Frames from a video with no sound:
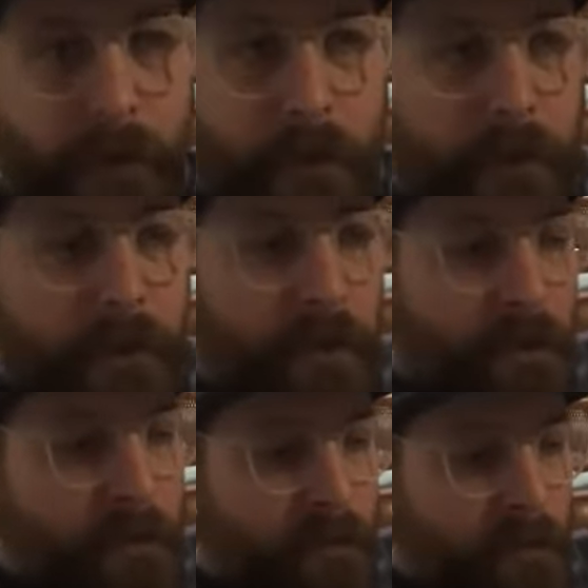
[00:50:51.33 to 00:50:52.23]
There
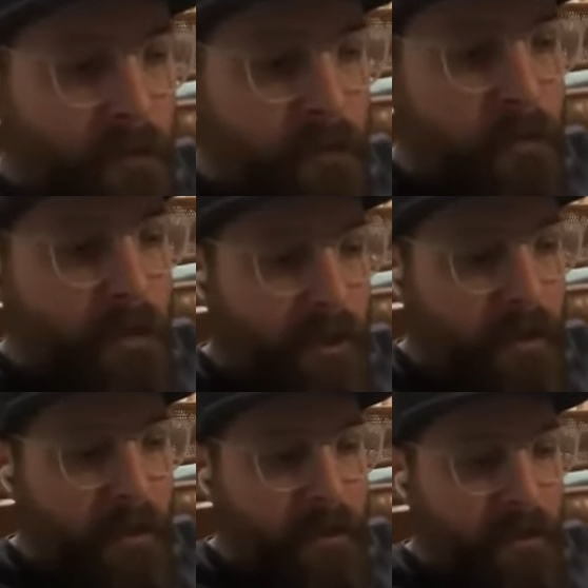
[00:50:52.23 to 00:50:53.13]
were like, I
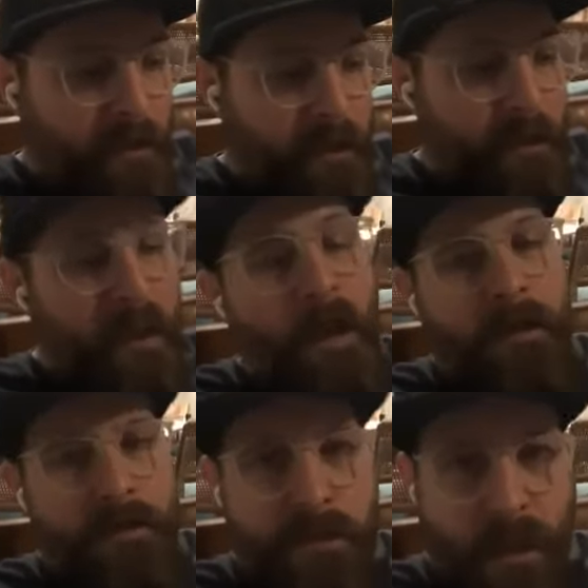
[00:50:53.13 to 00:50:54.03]
liked a lot of the
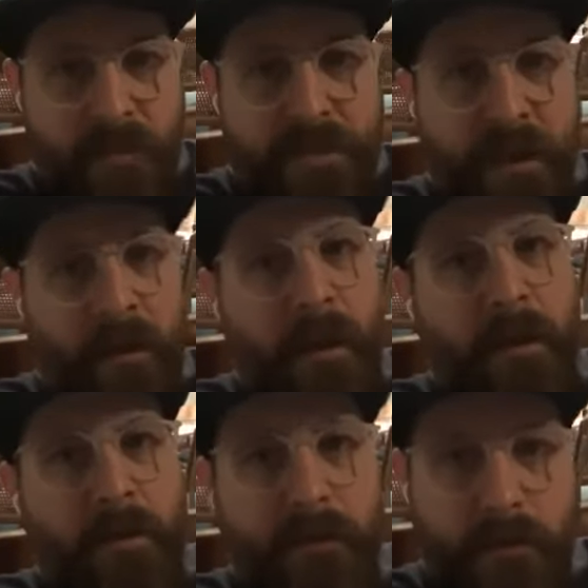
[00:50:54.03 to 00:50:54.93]
concepts. I
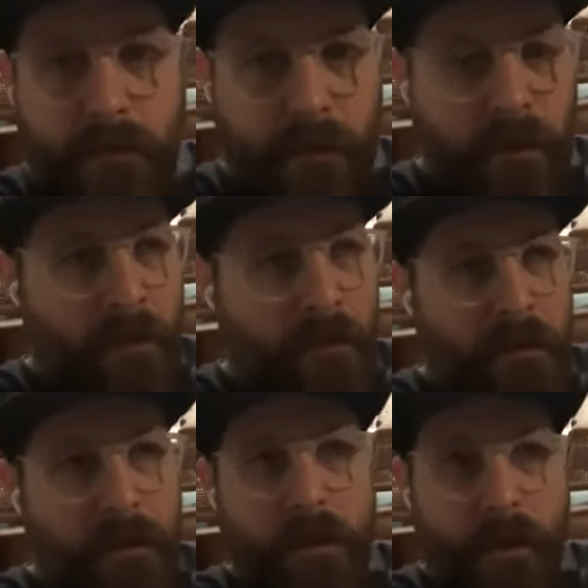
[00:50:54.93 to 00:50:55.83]
liked,
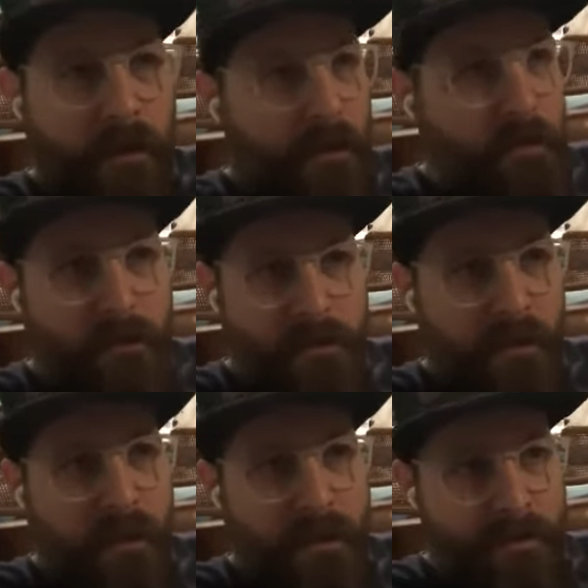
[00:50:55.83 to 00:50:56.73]
like, there's a
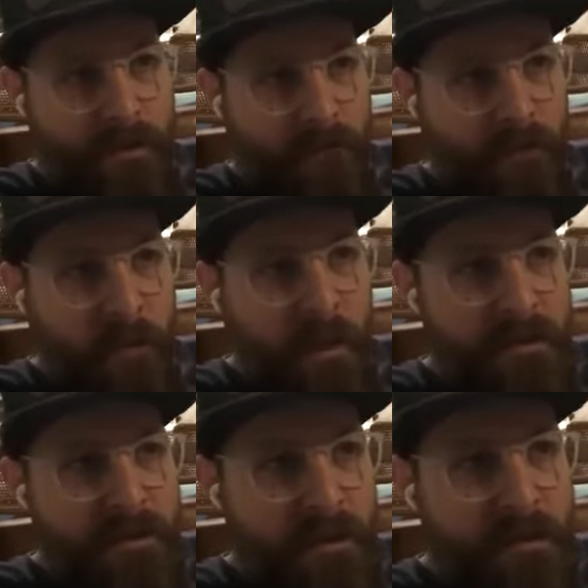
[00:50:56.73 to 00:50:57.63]
lot of stuff that
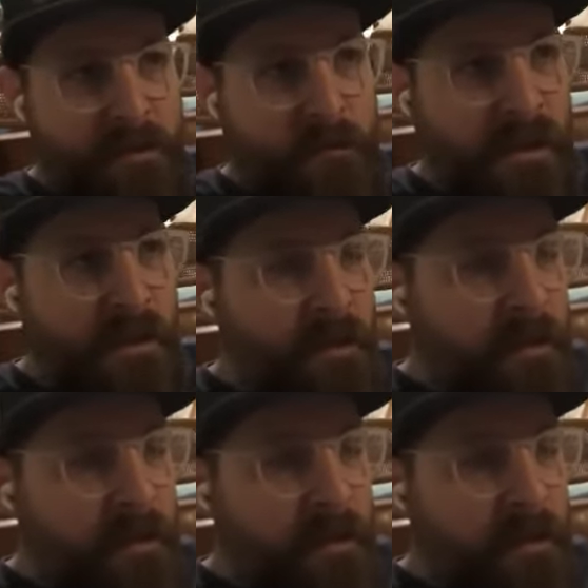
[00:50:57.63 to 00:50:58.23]
made sense to me.